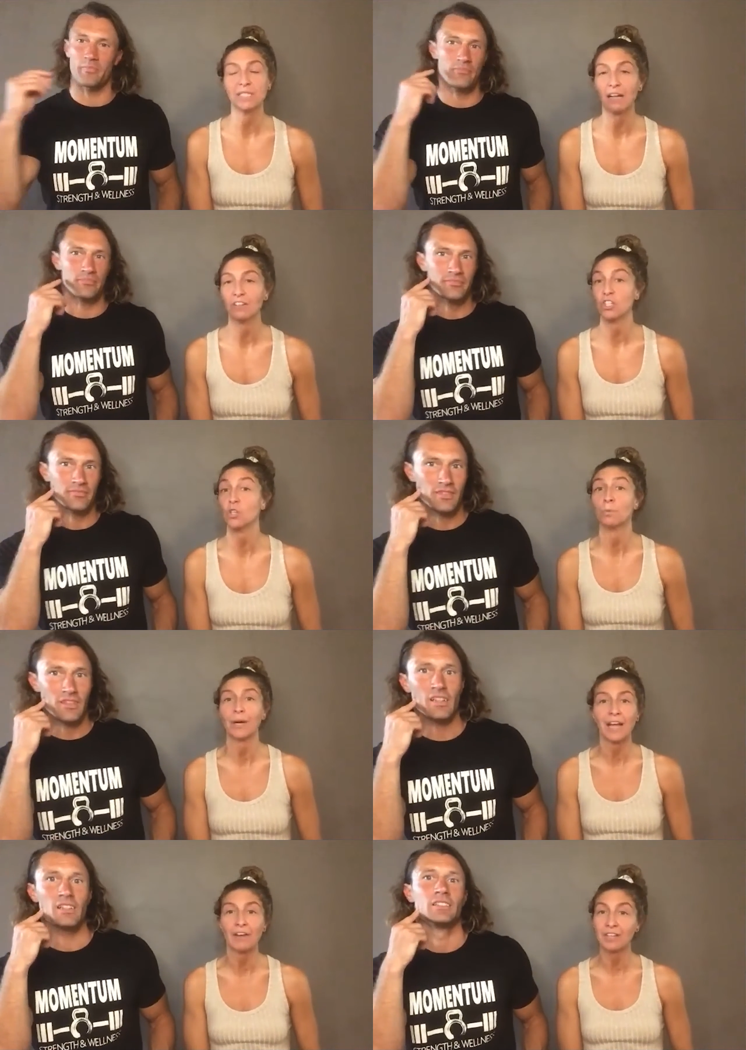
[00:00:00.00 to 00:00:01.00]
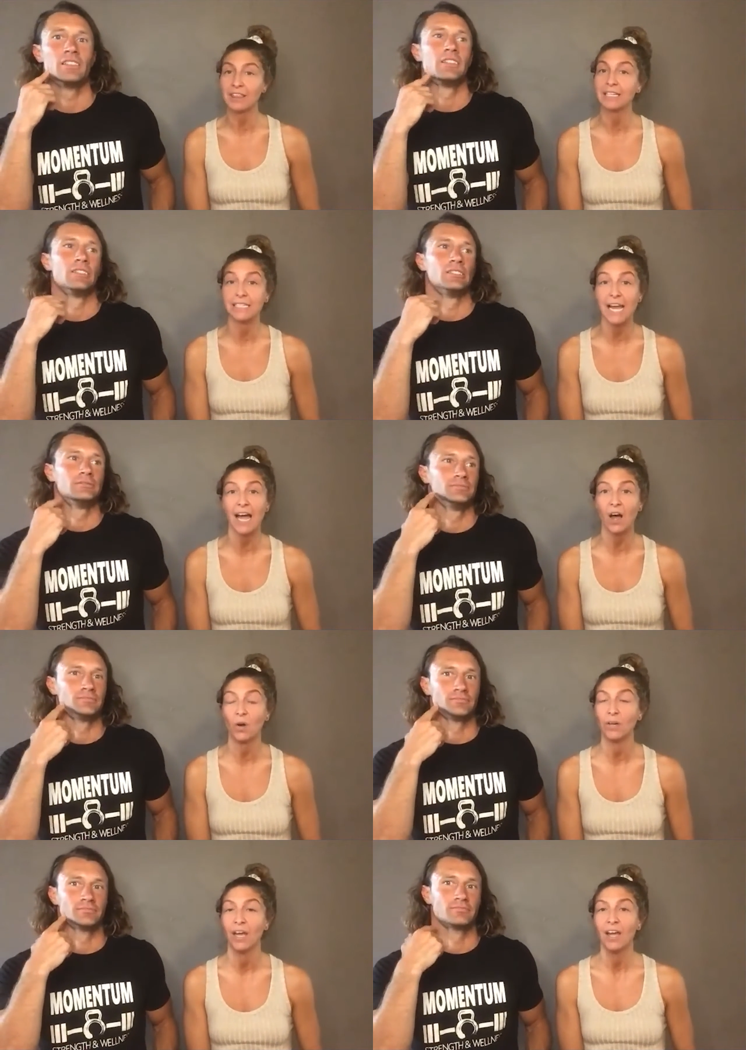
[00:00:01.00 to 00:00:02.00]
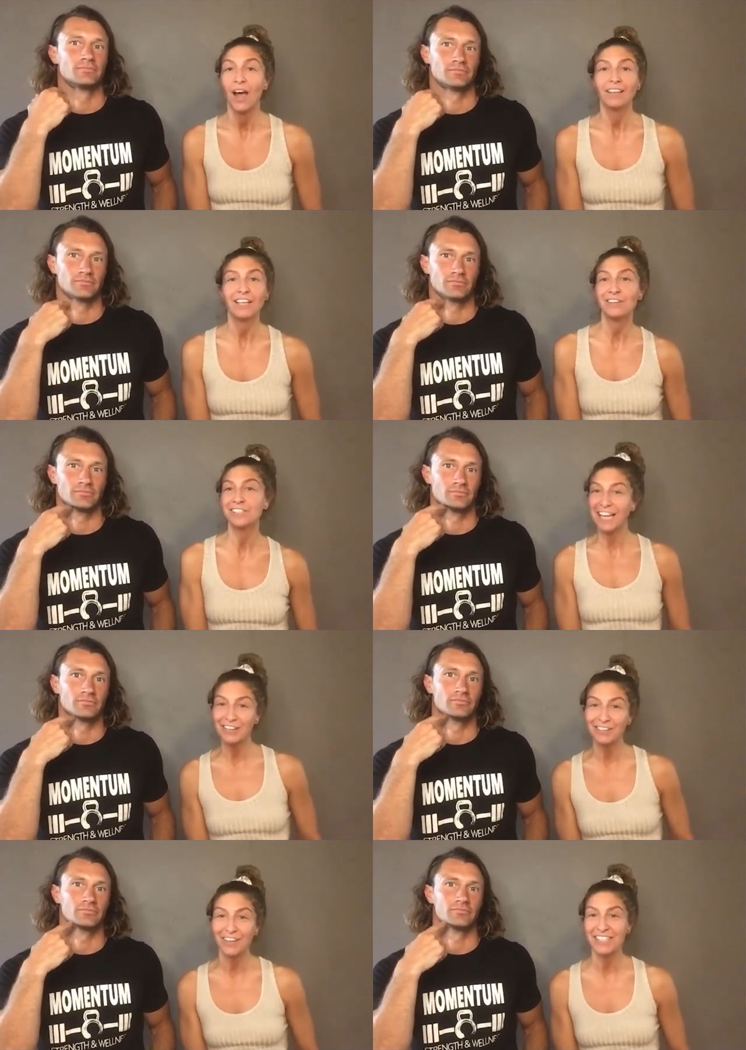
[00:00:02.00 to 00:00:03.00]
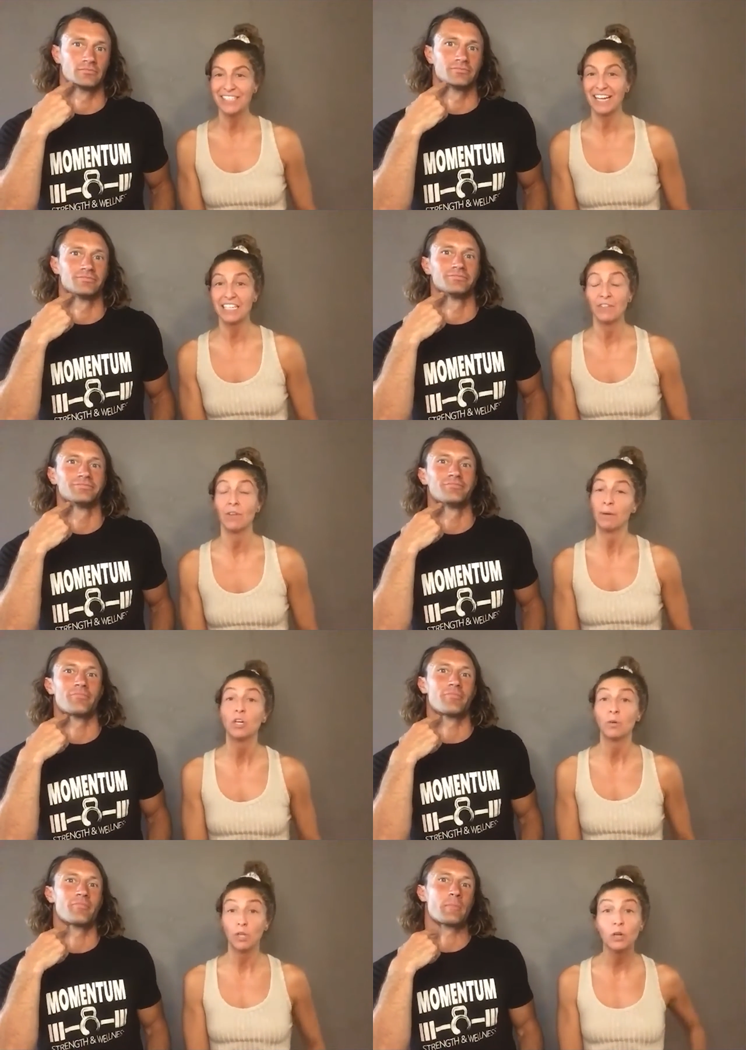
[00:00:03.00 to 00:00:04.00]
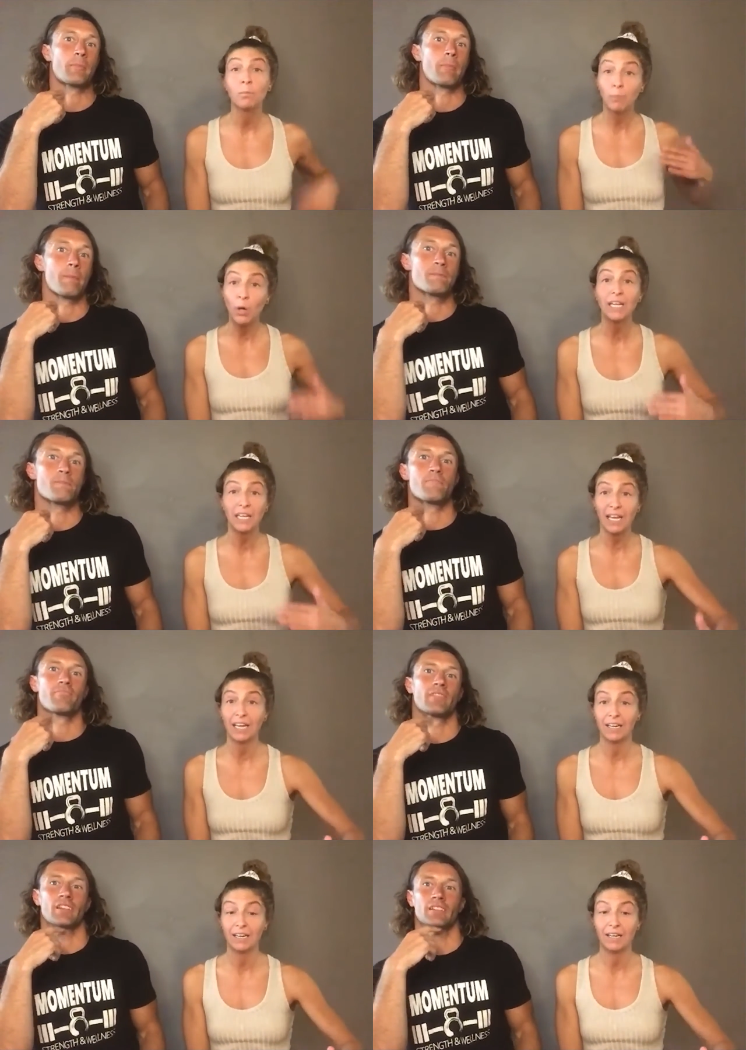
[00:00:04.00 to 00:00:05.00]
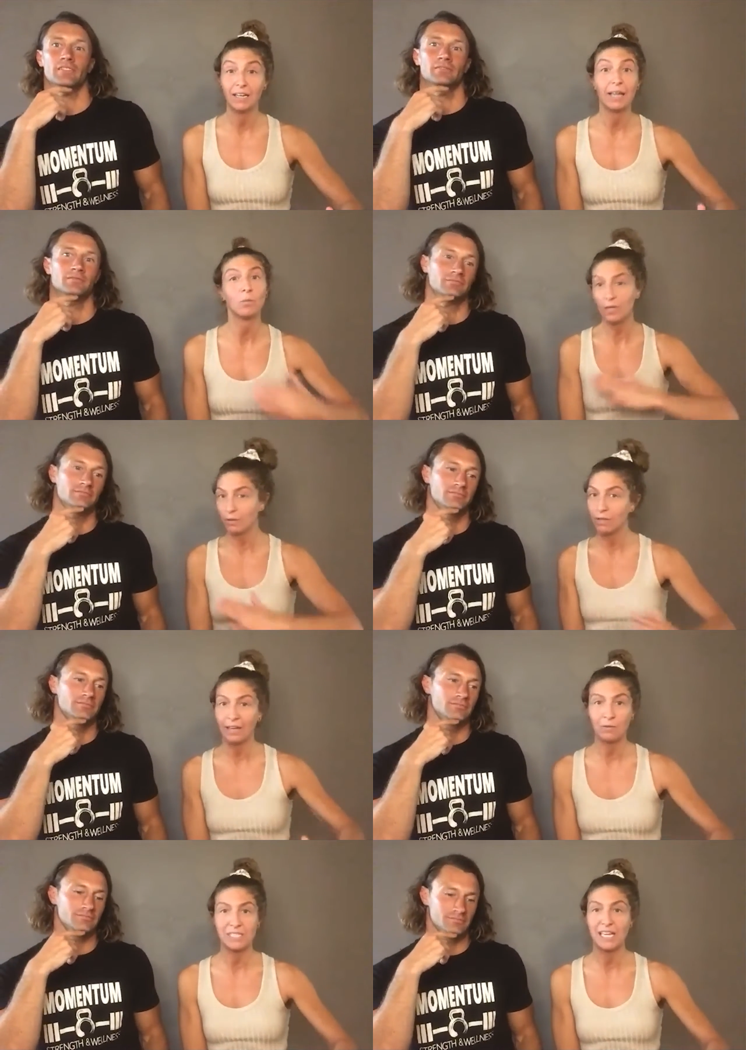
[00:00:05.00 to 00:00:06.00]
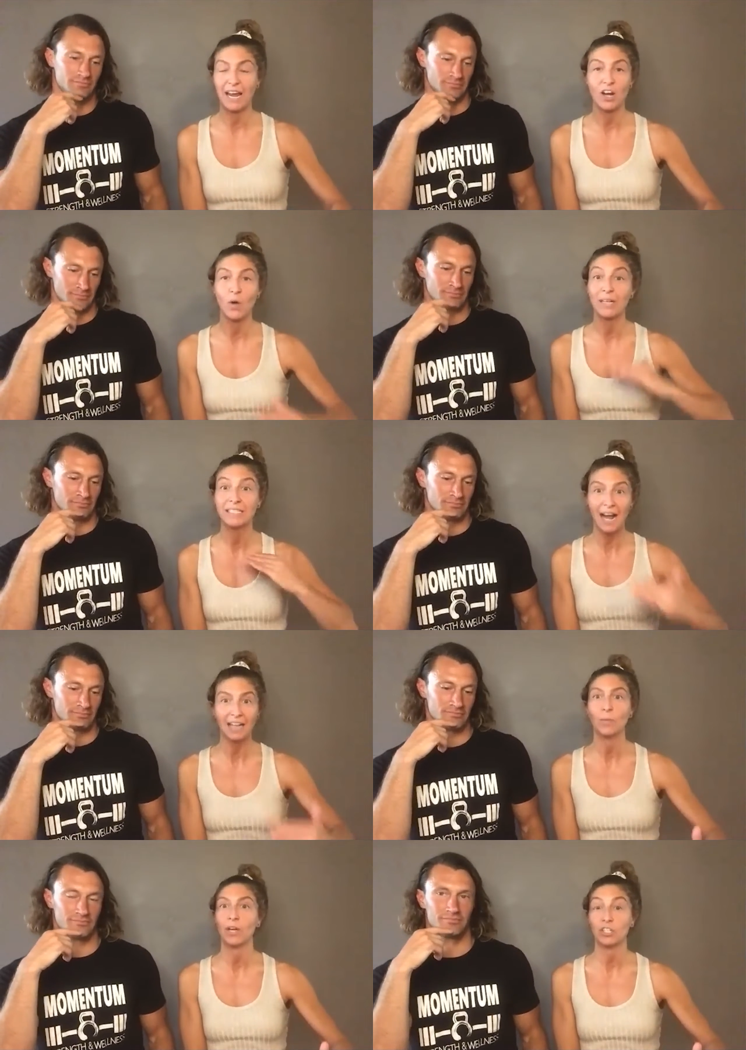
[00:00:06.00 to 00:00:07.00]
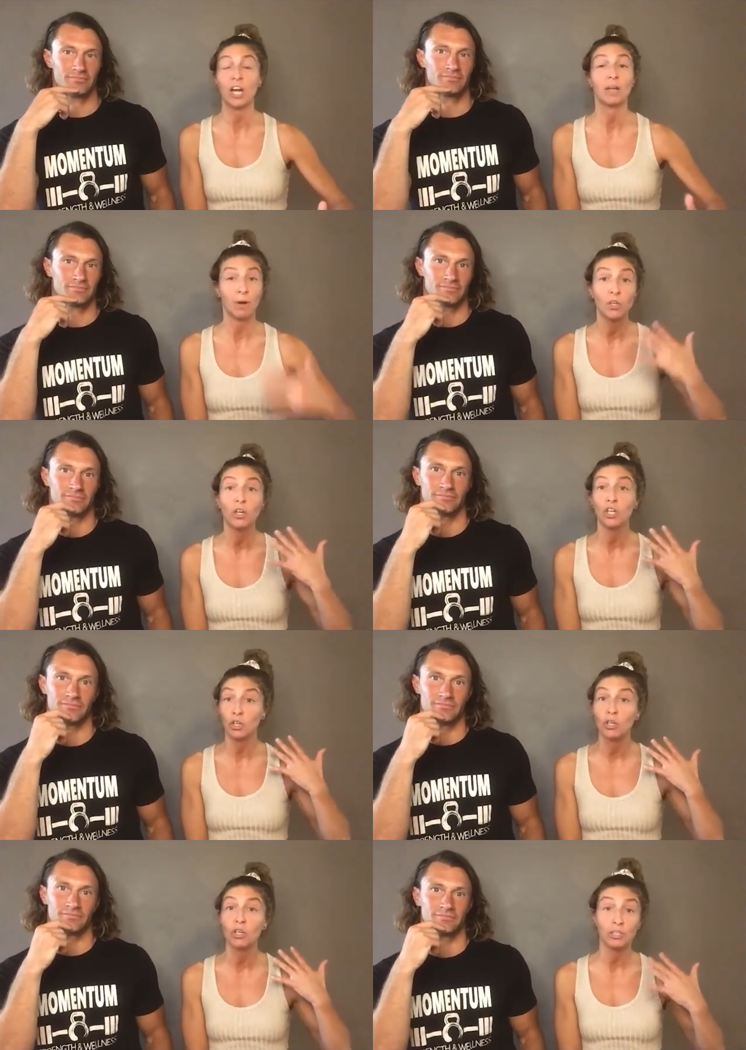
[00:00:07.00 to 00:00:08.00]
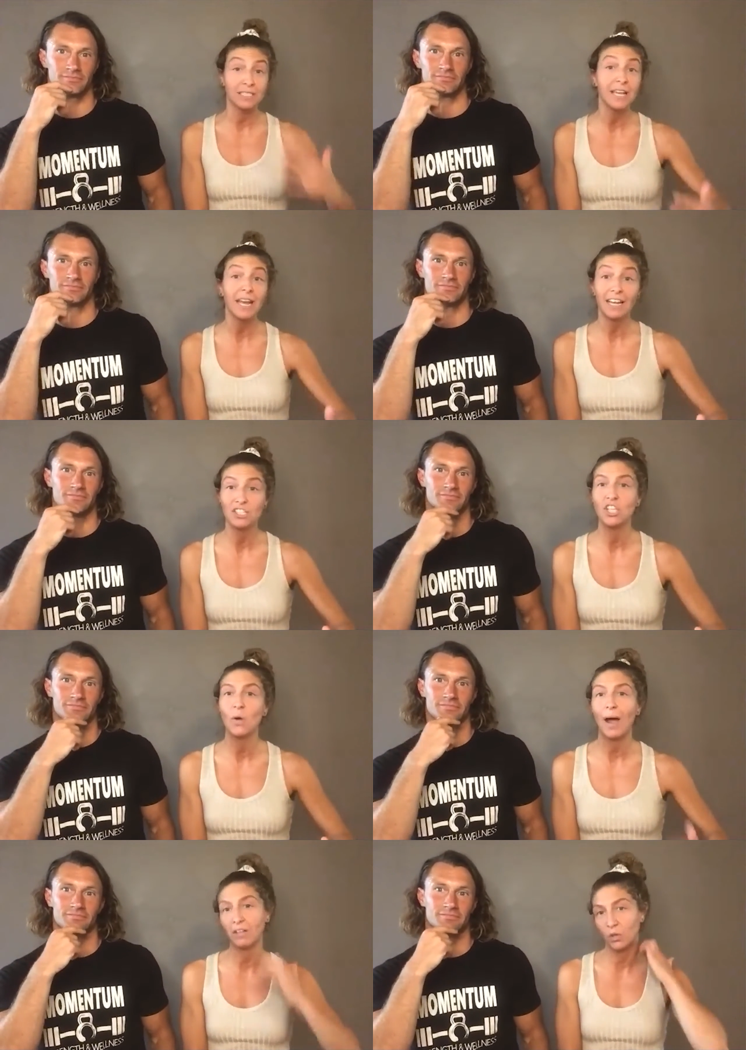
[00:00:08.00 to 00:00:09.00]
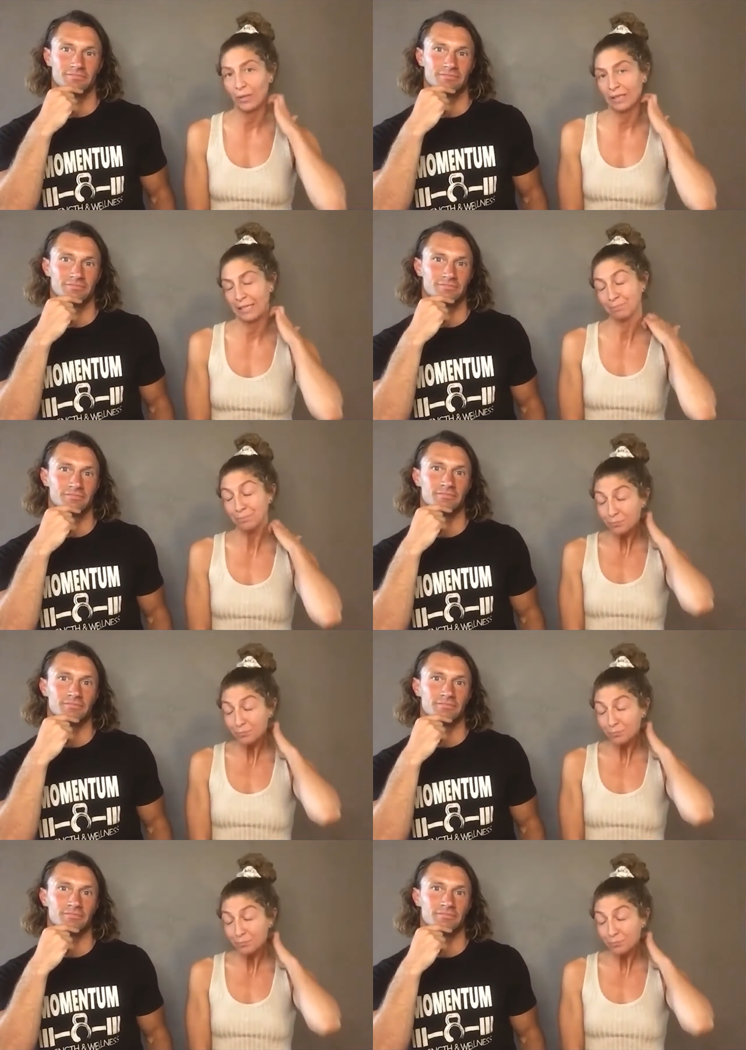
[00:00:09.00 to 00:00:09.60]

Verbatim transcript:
Speaker 1: intelligent. You break everything down. Like you said, you love the scientific, but you're, you're putting it like we, like we said, I know exactly what you're talking about. You're, you're, you're saying it so eloquently,